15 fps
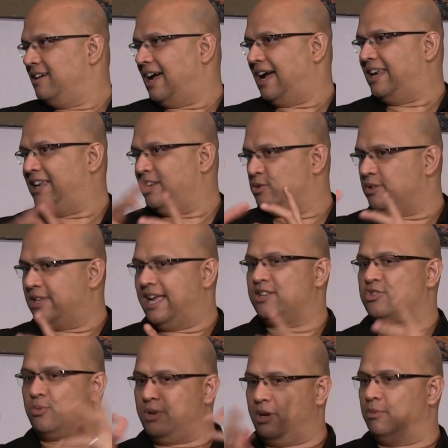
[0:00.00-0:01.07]
I need to dance
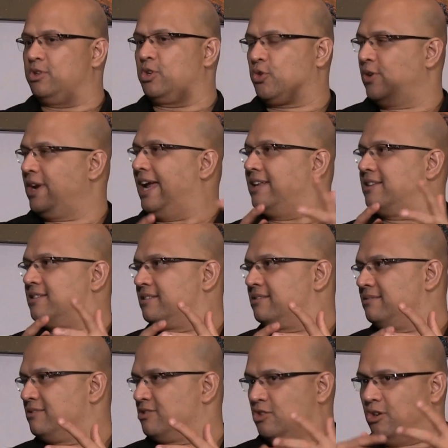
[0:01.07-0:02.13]
to be able to create.
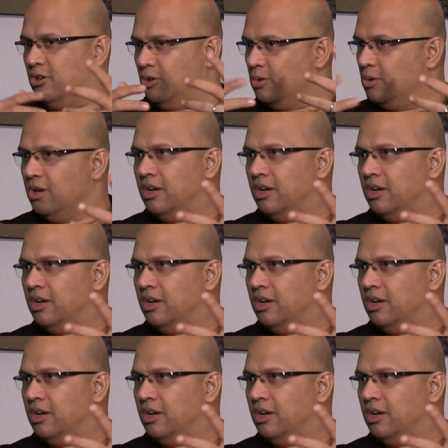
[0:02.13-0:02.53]
So